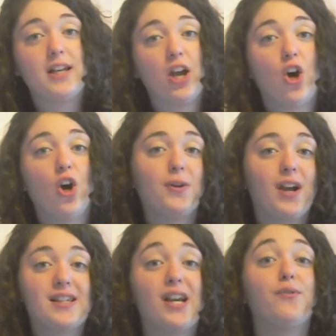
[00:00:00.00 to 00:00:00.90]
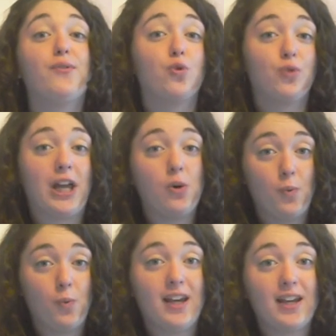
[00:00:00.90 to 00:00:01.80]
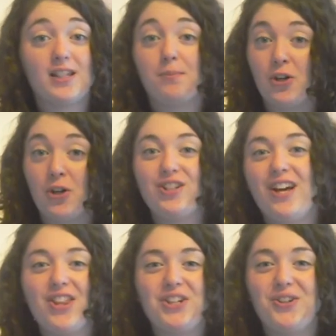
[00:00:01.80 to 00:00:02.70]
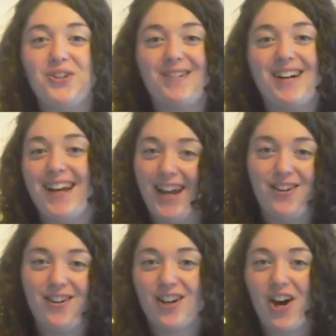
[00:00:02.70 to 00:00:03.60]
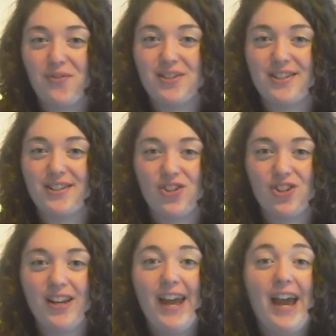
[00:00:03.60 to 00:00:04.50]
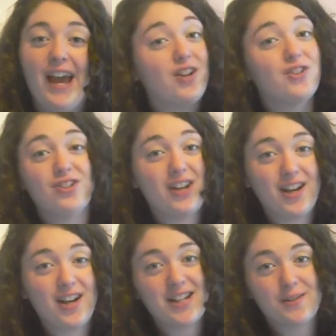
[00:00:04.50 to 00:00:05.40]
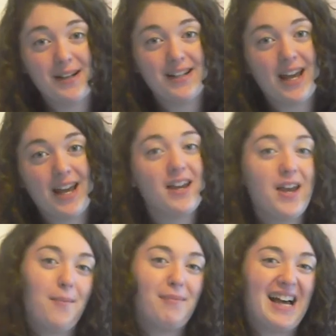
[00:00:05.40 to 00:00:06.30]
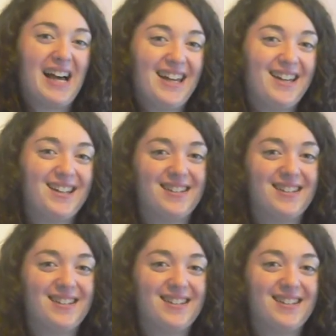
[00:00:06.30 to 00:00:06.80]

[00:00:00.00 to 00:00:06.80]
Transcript: I hope you guys have a great week, especially now that you know how to handle a conversation, and I'll see you guys next Monday. Bye!